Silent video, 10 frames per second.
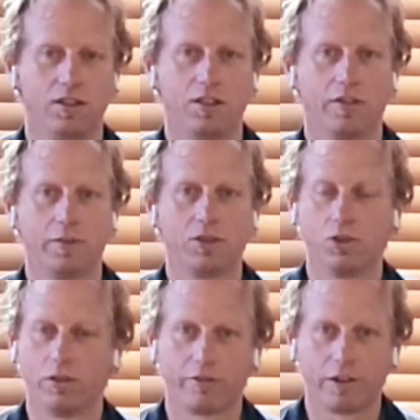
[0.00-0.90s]
I've been
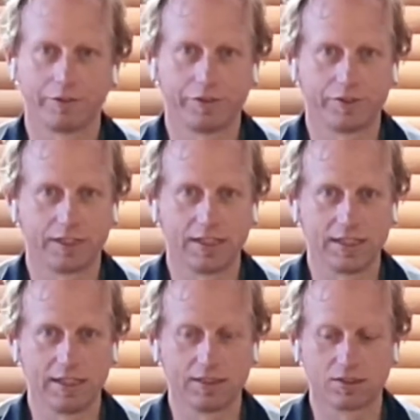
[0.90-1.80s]
doing it for over 15
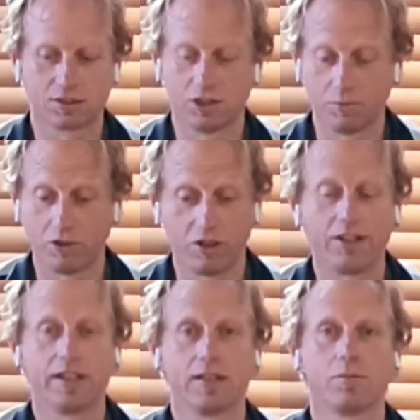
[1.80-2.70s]
years. It's not my idea,